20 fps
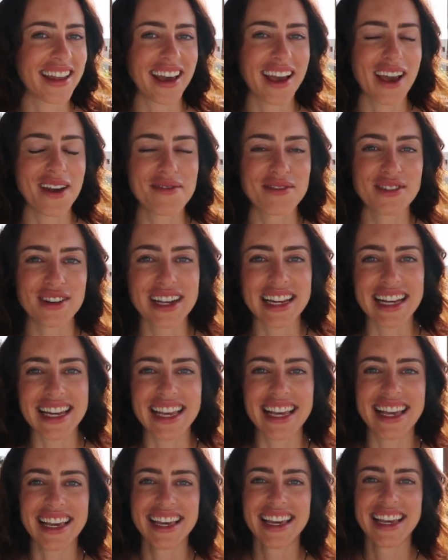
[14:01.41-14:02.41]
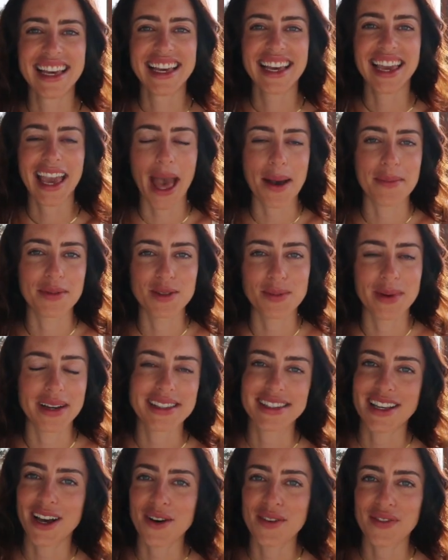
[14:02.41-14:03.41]
Like, I really kept
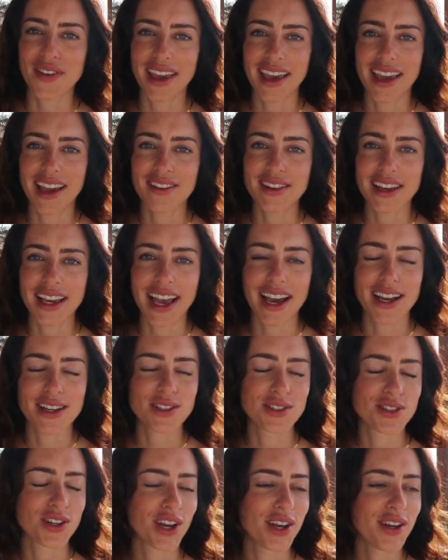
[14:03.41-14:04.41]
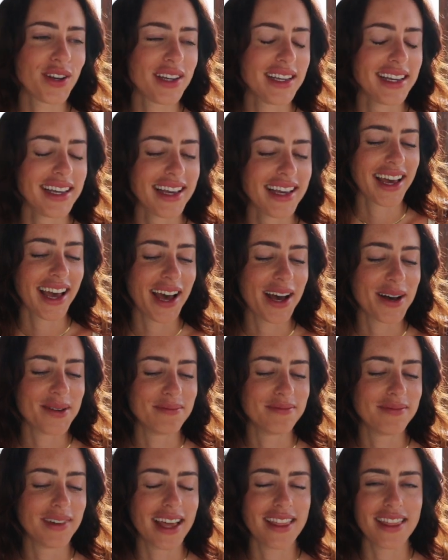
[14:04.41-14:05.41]
myself here in Castro,
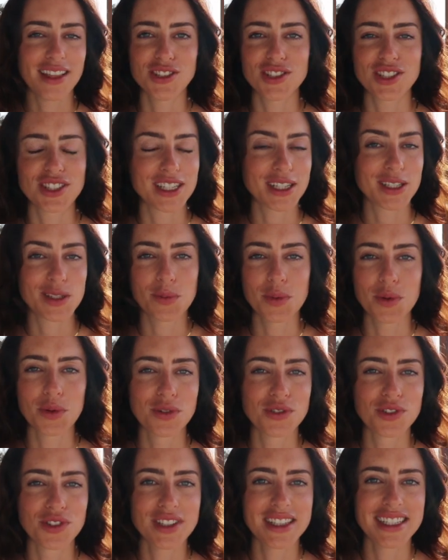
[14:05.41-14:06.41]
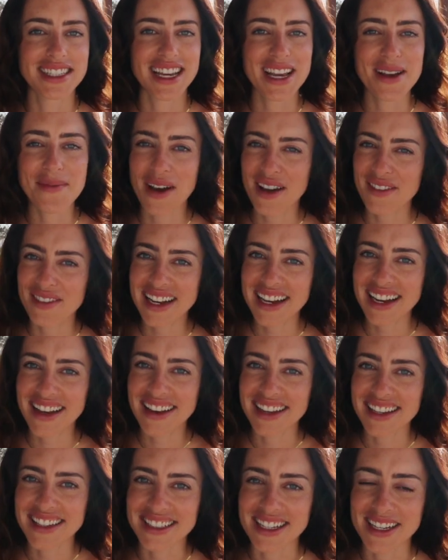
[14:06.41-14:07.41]
and then just explored during the day, but I really
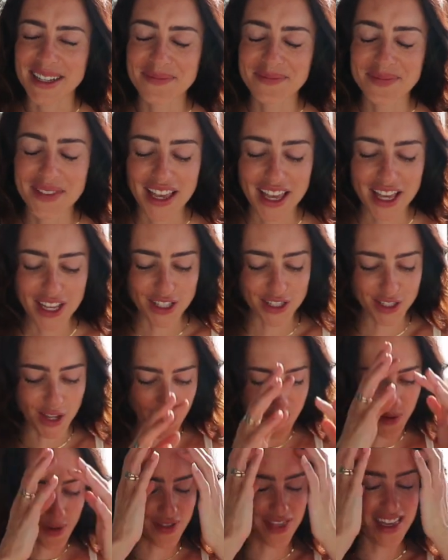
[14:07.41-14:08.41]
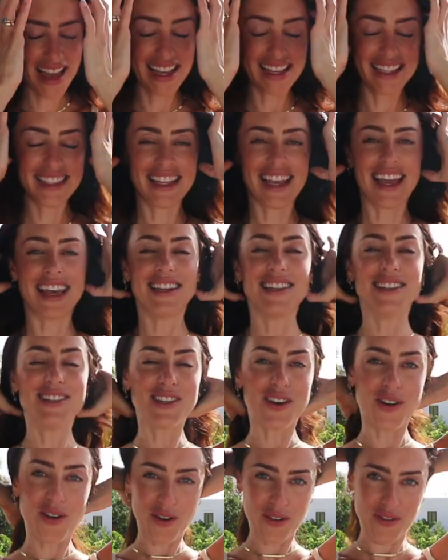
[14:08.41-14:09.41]
liked it. So that is the
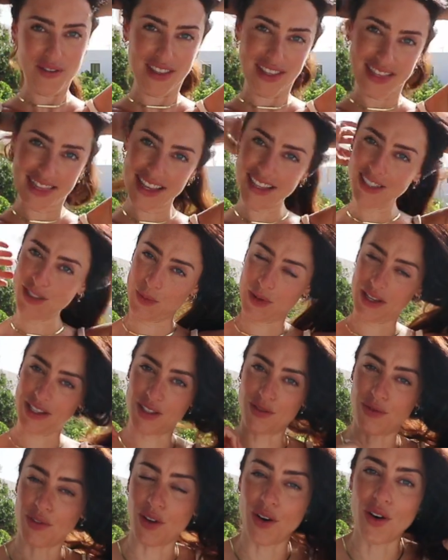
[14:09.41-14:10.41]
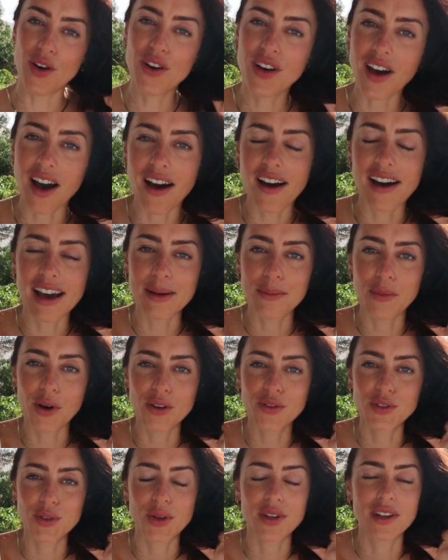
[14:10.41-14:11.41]
end of this week's vlog. I'm
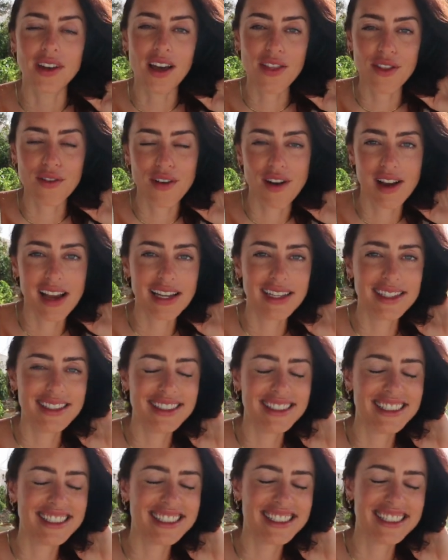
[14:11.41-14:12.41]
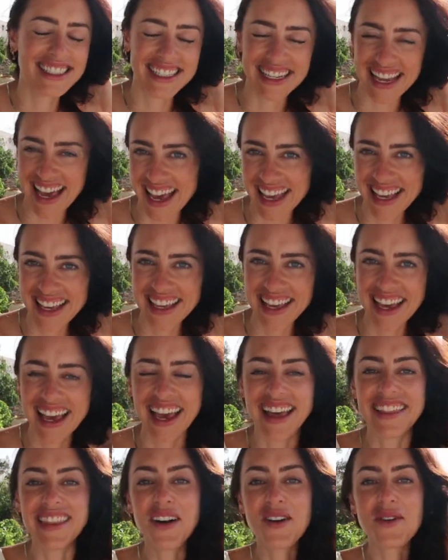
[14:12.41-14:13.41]
off to another island today,
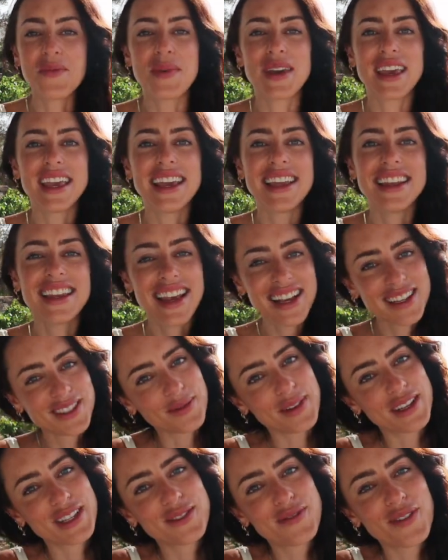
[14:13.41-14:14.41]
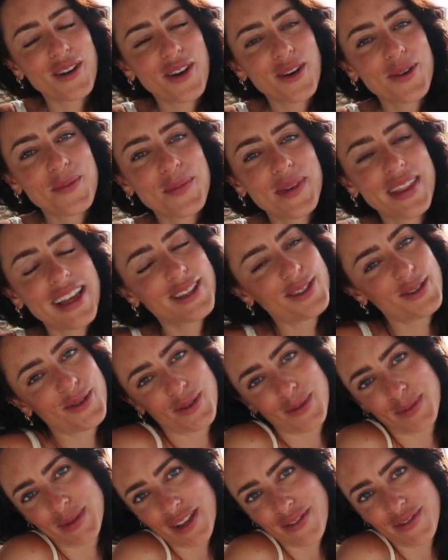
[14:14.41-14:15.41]
and that will be next week's vlog. But that's all
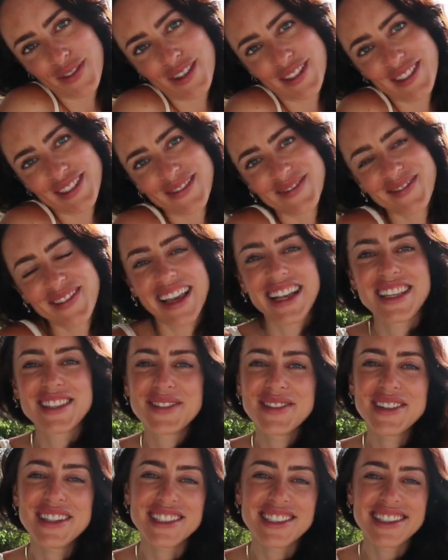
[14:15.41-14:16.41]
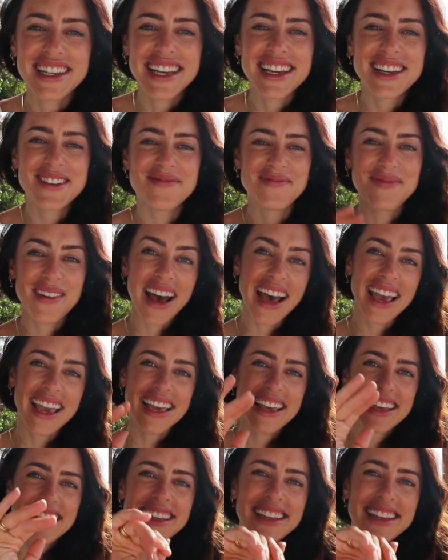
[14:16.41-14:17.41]
from Sifnos. Thanks for watching. Bye.